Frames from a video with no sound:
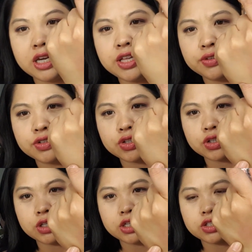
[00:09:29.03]
It's,
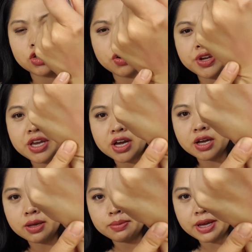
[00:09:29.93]
it's showing
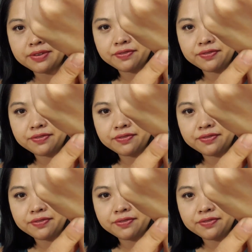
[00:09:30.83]
up, I